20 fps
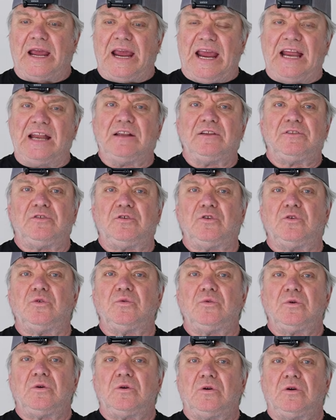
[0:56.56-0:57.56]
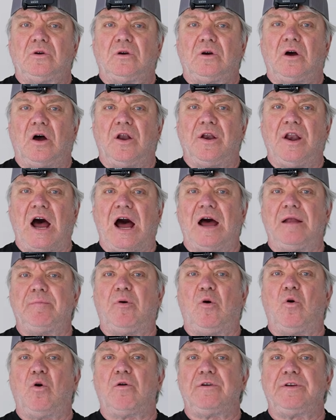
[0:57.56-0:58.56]
into a
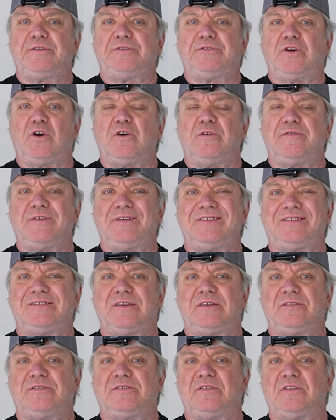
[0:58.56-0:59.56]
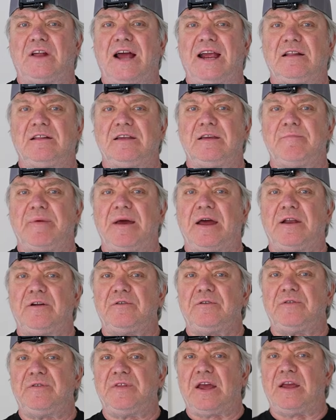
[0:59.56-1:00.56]
non-porous surface slightly
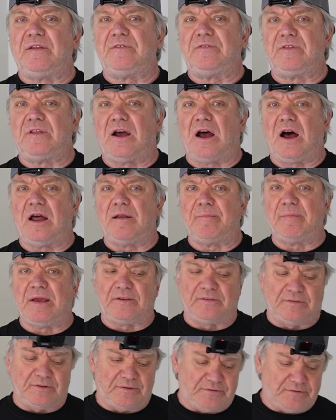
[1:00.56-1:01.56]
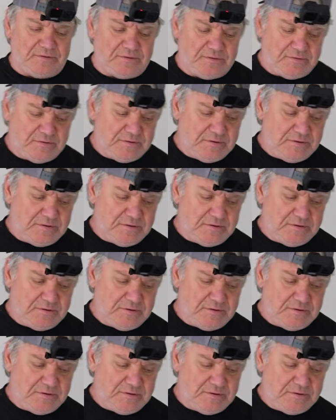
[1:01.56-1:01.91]
better than the hot mixes.